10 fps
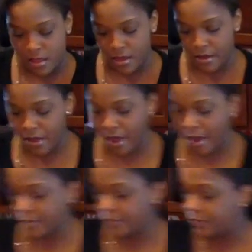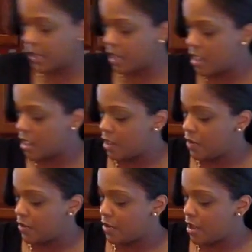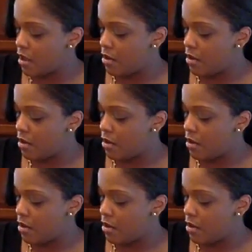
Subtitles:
Okay. So